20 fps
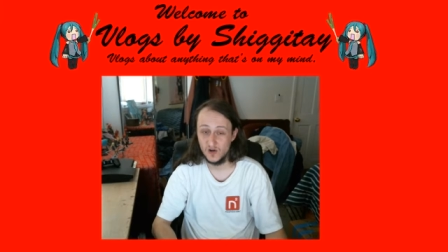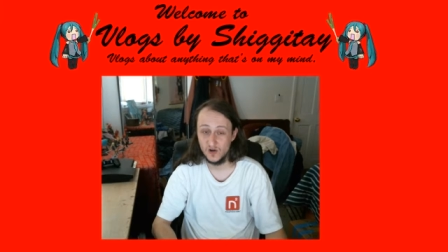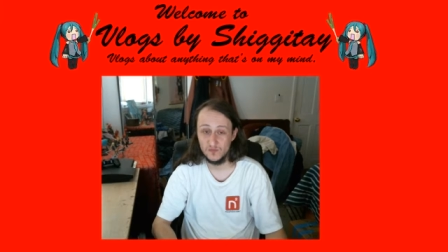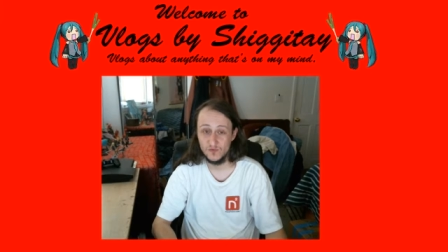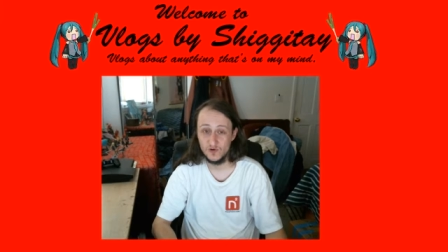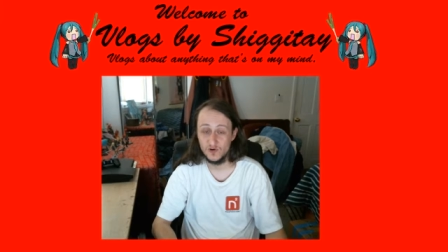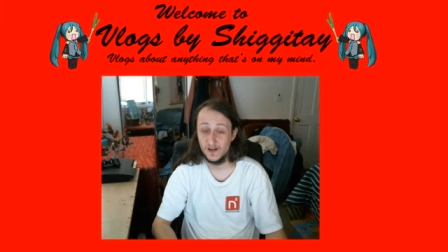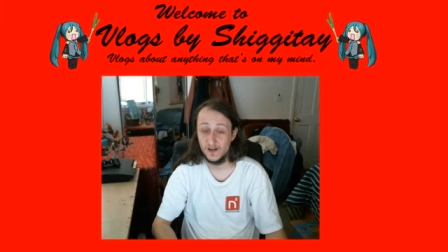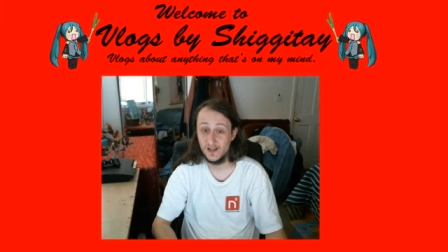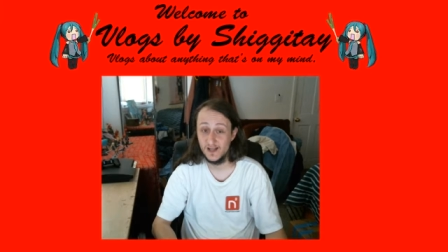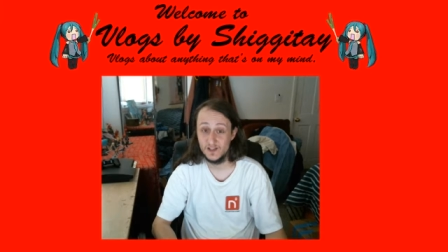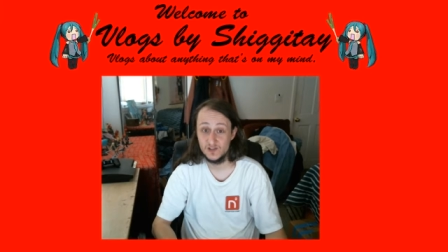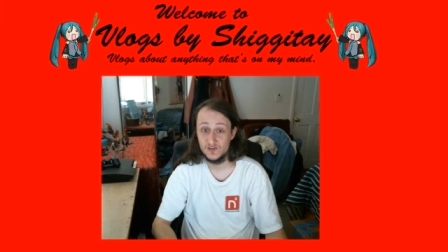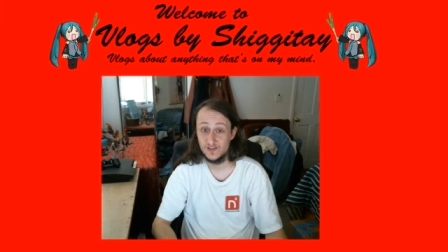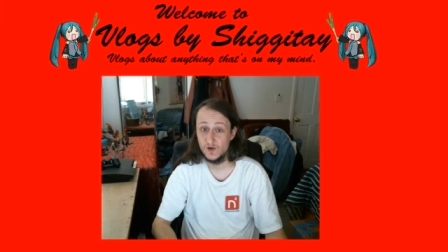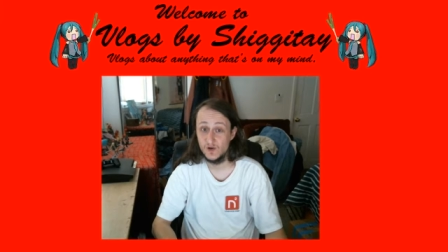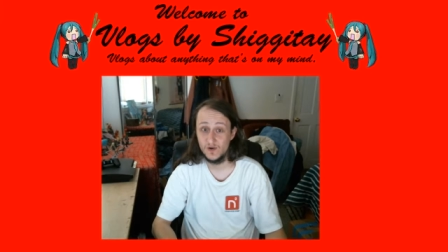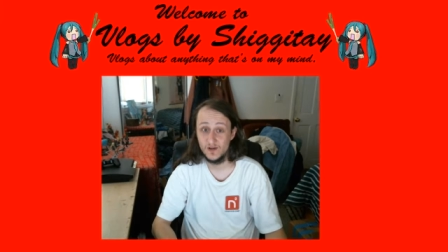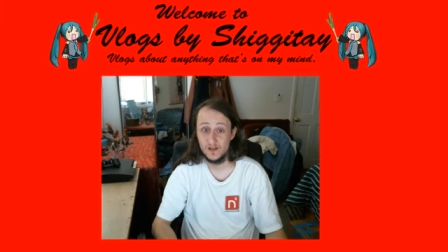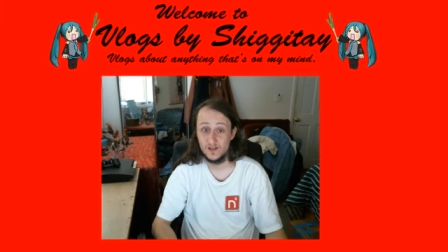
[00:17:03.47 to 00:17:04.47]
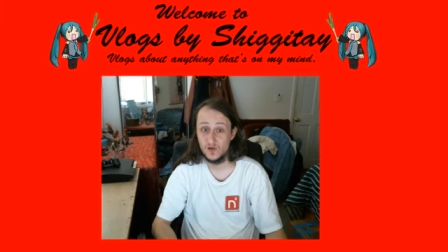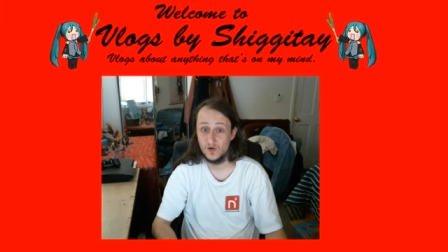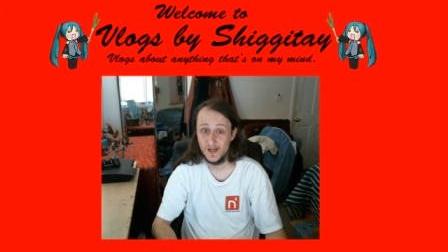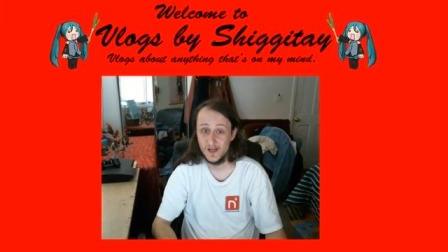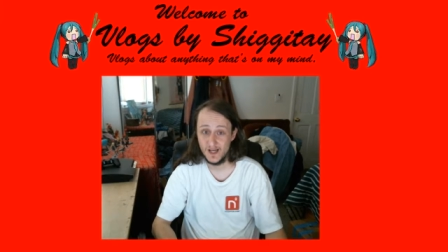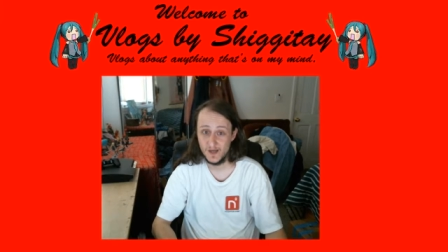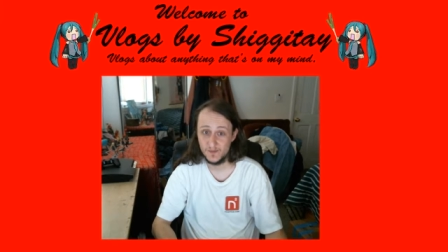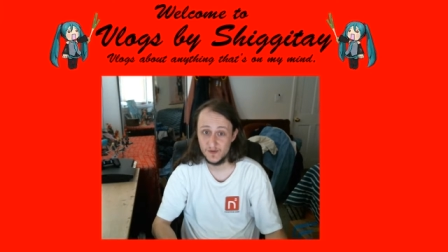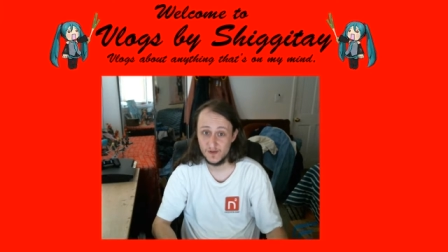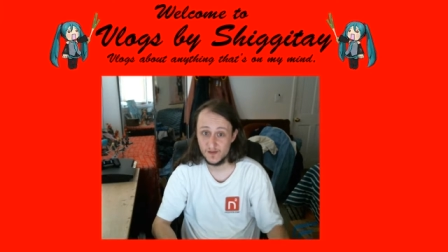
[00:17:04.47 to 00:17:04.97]
boy, I do not want to know what
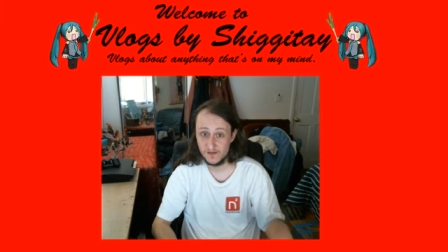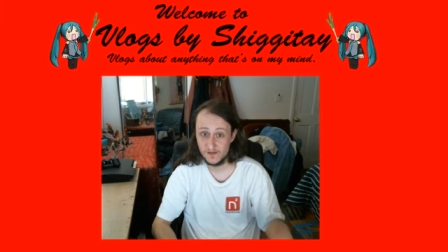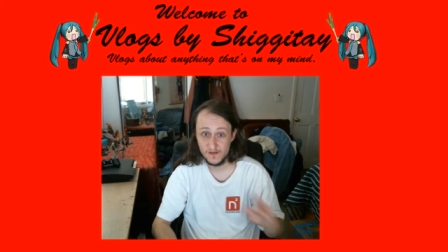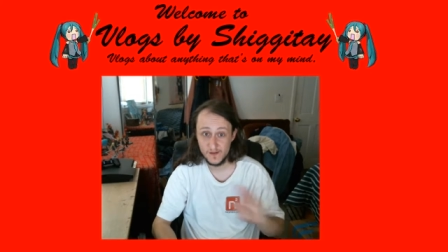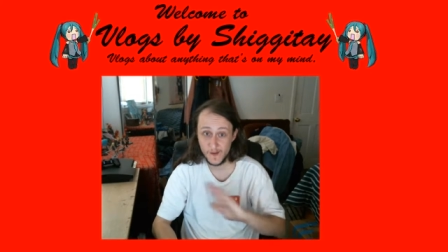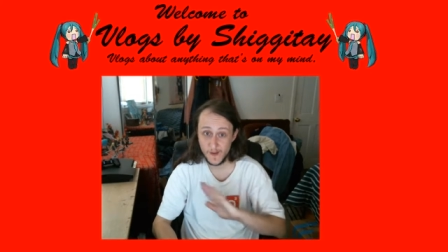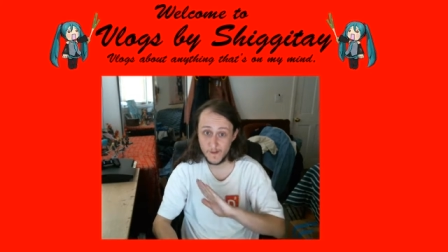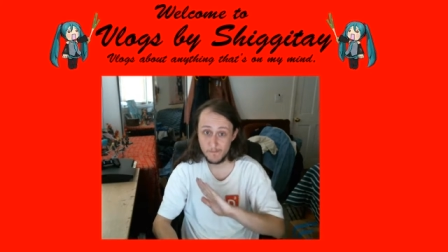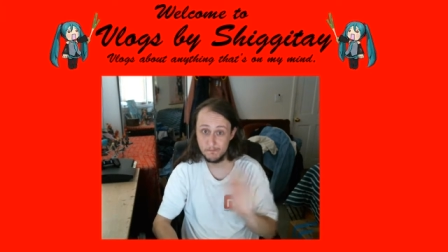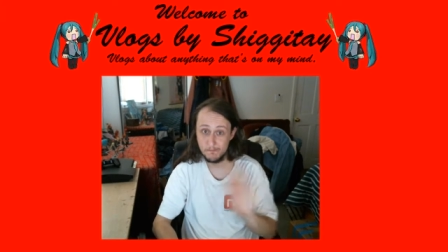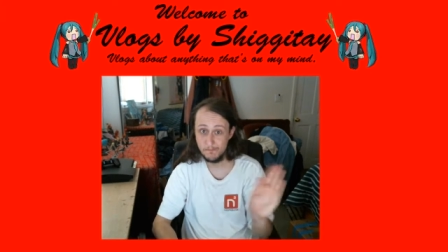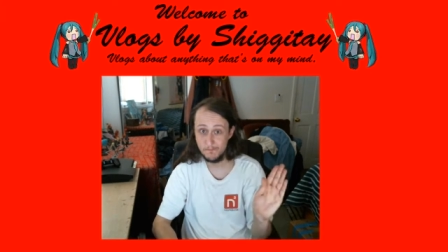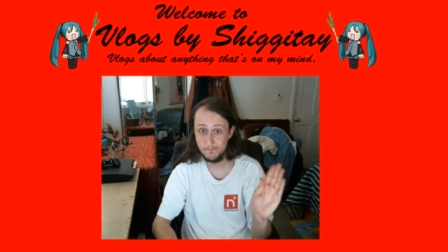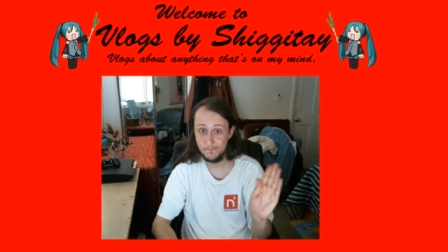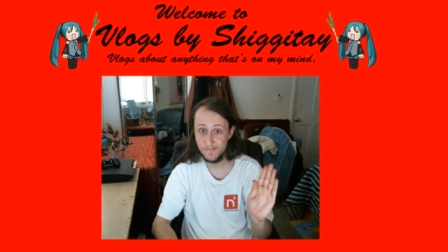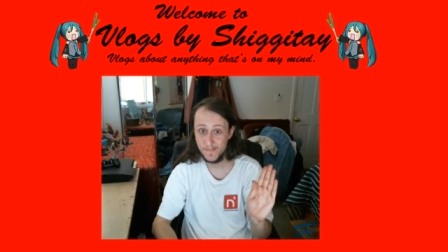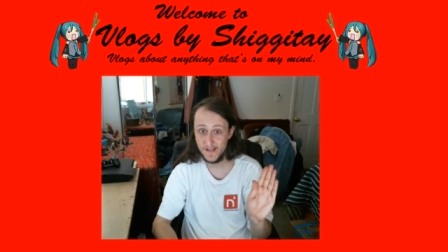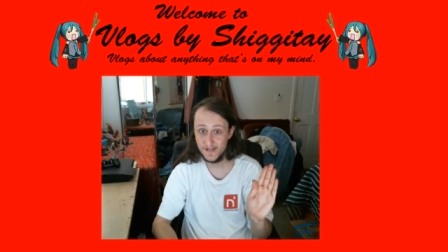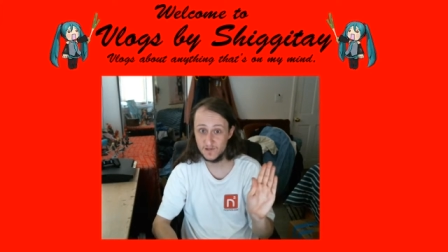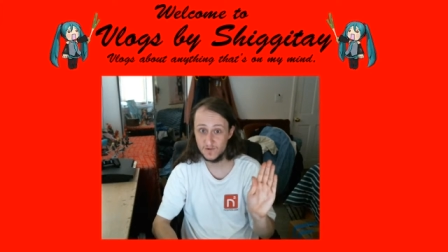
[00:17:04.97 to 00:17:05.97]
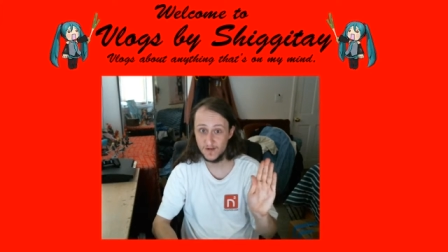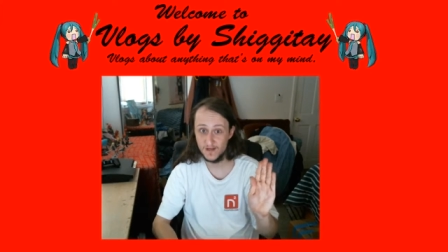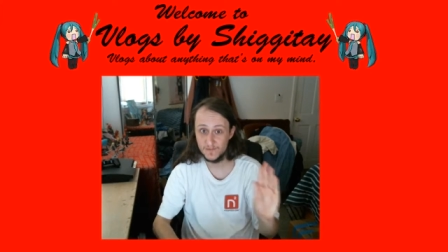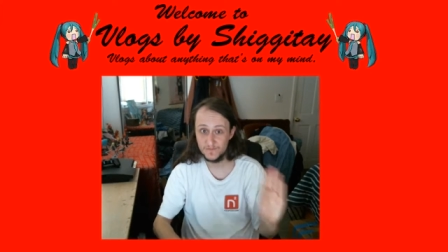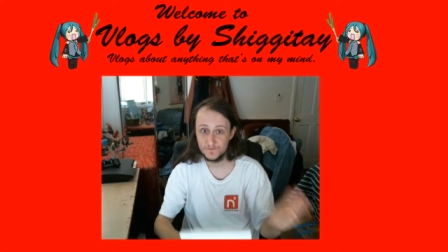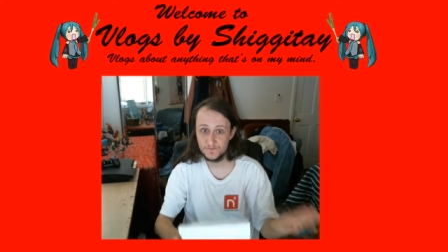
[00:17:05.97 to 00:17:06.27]
happens. Anyway,